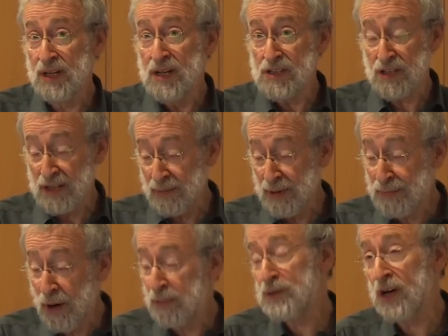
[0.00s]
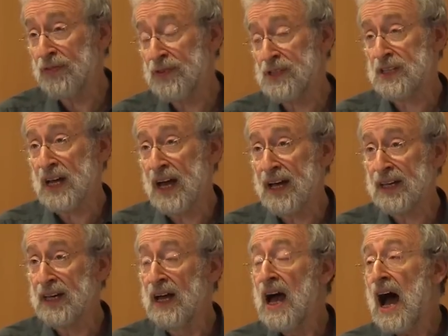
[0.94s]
so they'll be popped off the stack